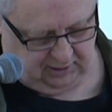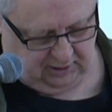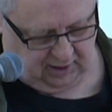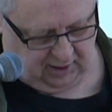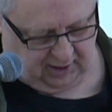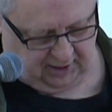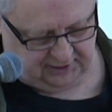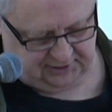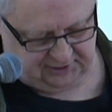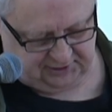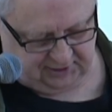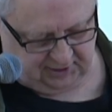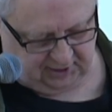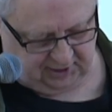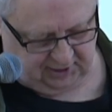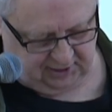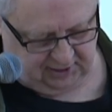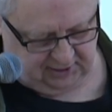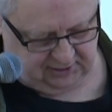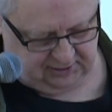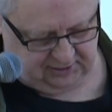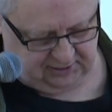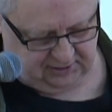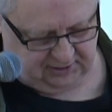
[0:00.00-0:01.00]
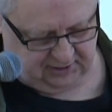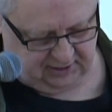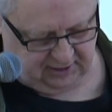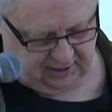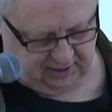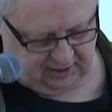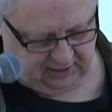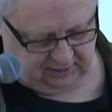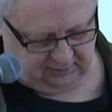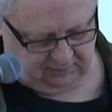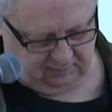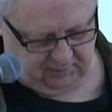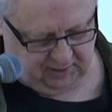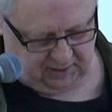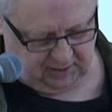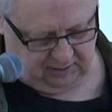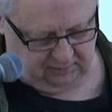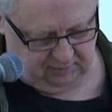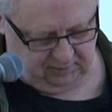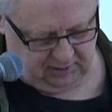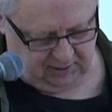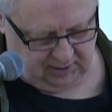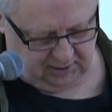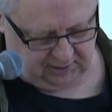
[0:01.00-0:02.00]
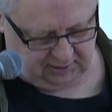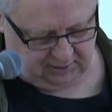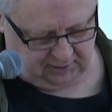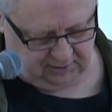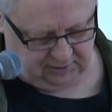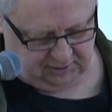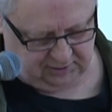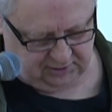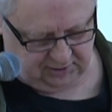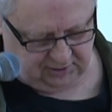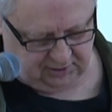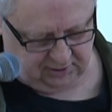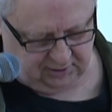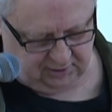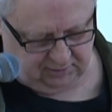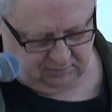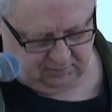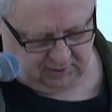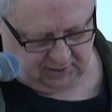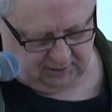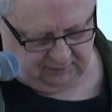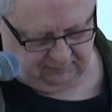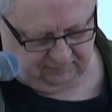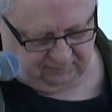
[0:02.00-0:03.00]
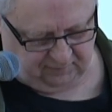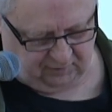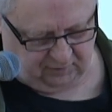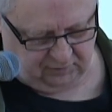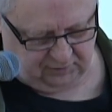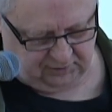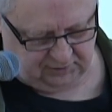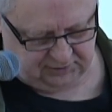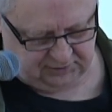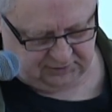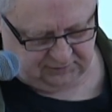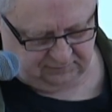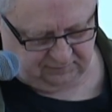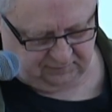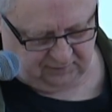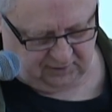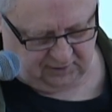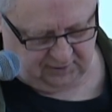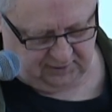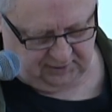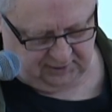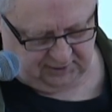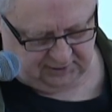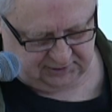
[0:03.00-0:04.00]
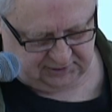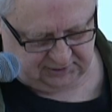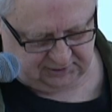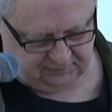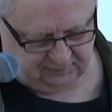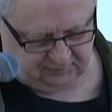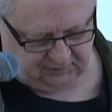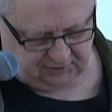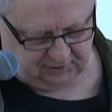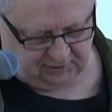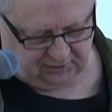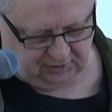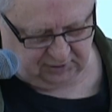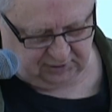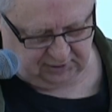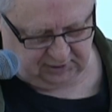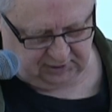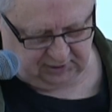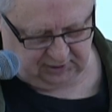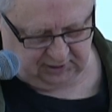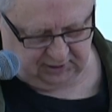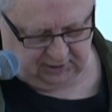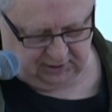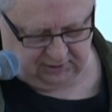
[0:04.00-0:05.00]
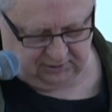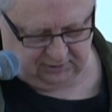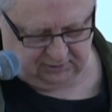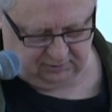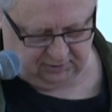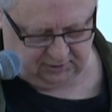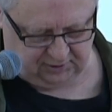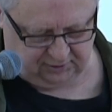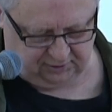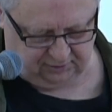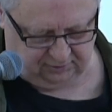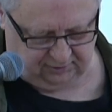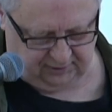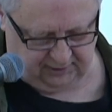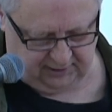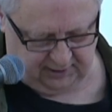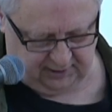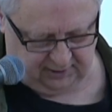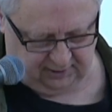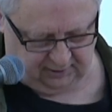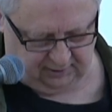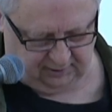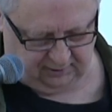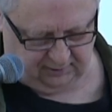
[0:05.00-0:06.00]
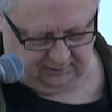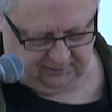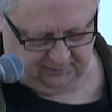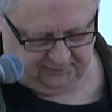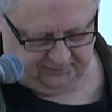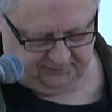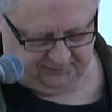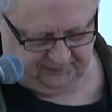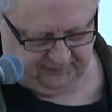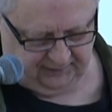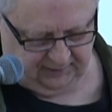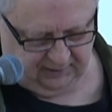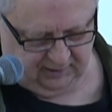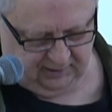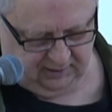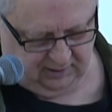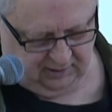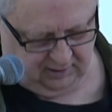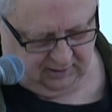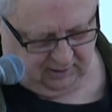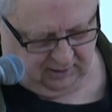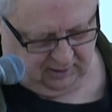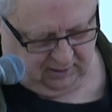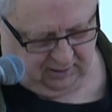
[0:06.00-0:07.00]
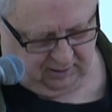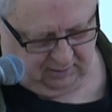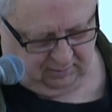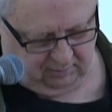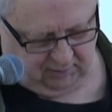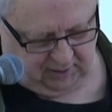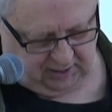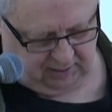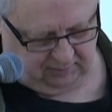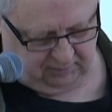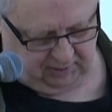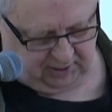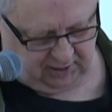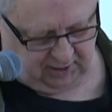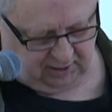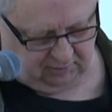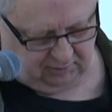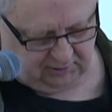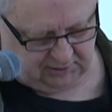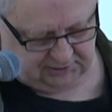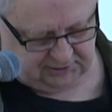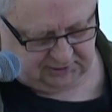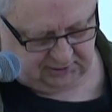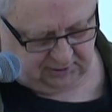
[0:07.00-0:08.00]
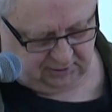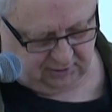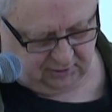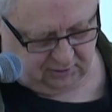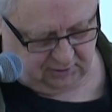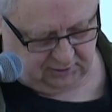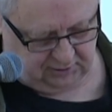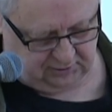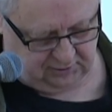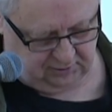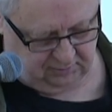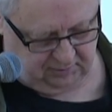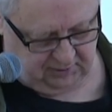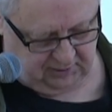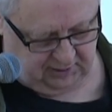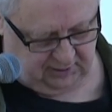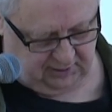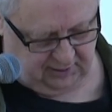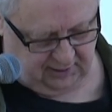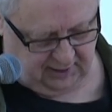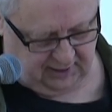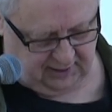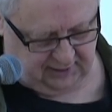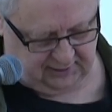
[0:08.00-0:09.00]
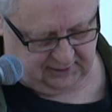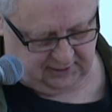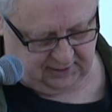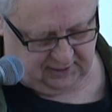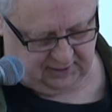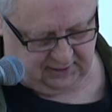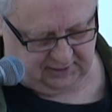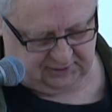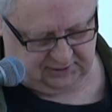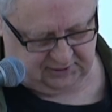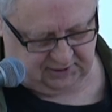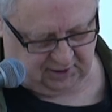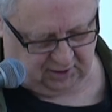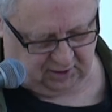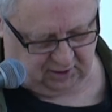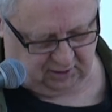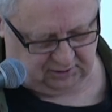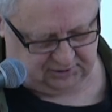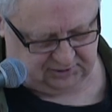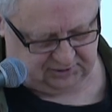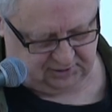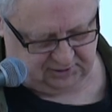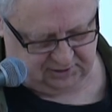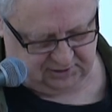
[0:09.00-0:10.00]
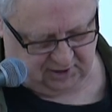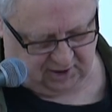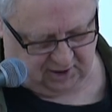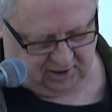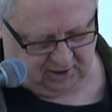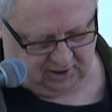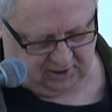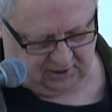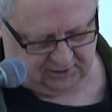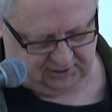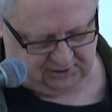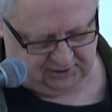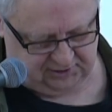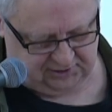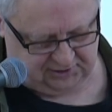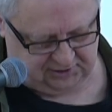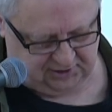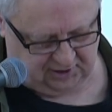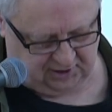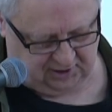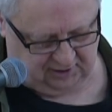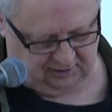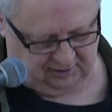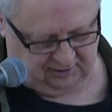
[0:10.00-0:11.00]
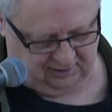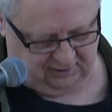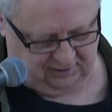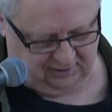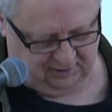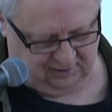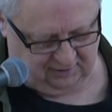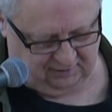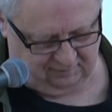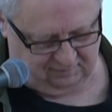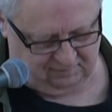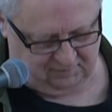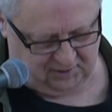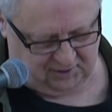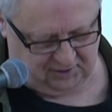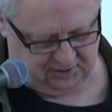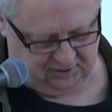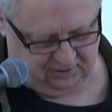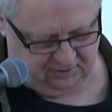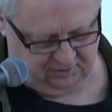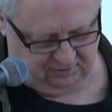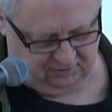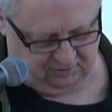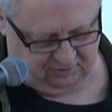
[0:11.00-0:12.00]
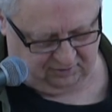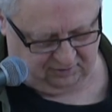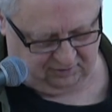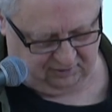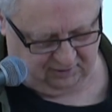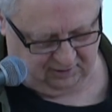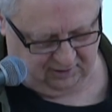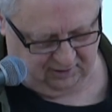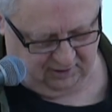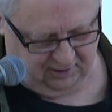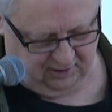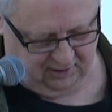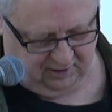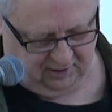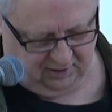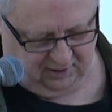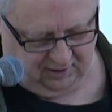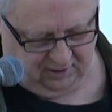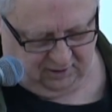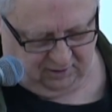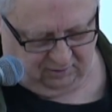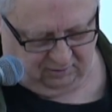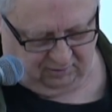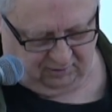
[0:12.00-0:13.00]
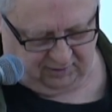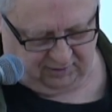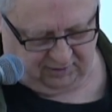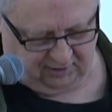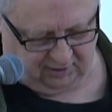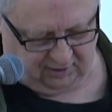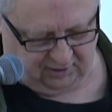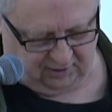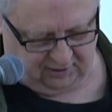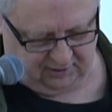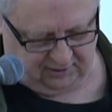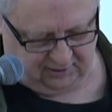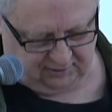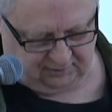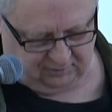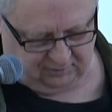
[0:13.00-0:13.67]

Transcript: I started to think maybe I could turn my focused fondness for cooking into a career. Maybe I wasn't going to be that NHL hockey star of my youth with all the